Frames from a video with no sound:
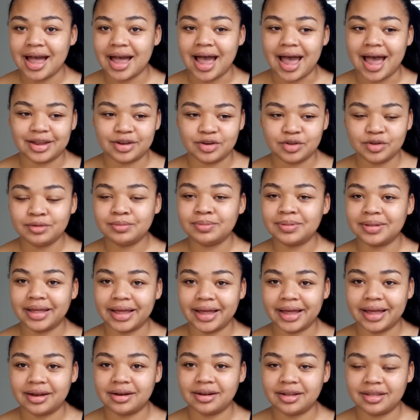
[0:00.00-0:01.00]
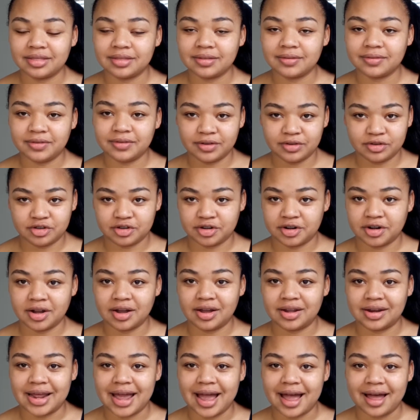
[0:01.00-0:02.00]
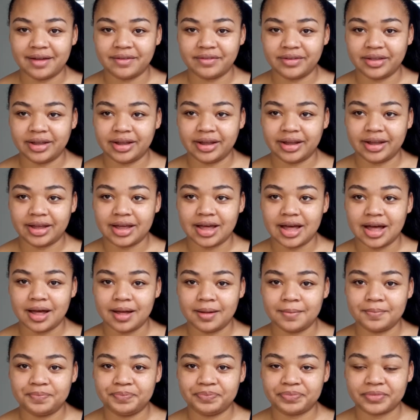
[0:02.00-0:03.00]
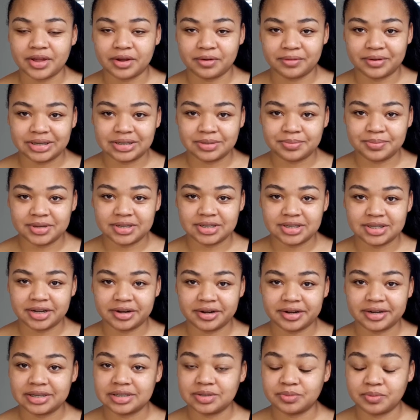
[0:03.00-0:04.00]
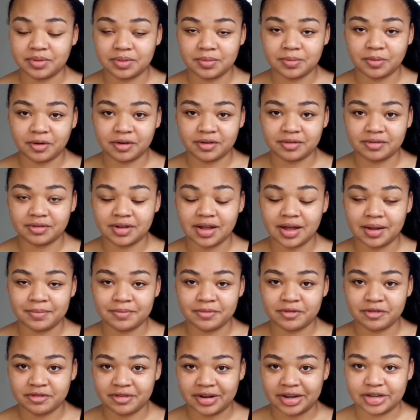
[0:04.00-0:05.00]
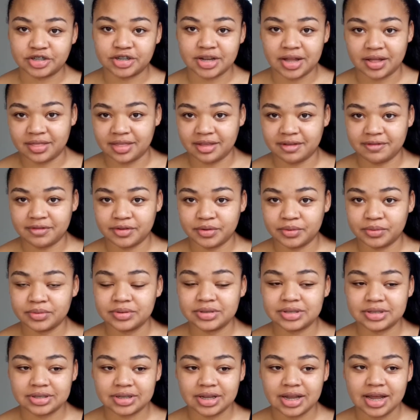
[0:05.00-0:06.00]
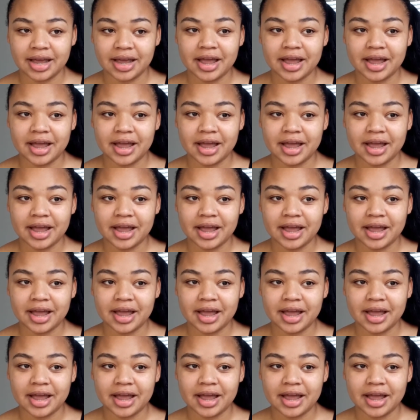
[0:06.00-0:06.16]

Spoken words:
I do plan in the future on having a recipe series with more fresh, healthy foods,